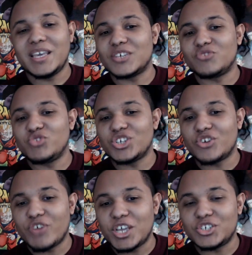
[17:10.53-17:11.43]
has
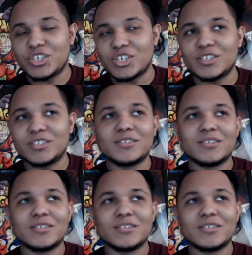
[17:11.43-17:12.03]
regeneration,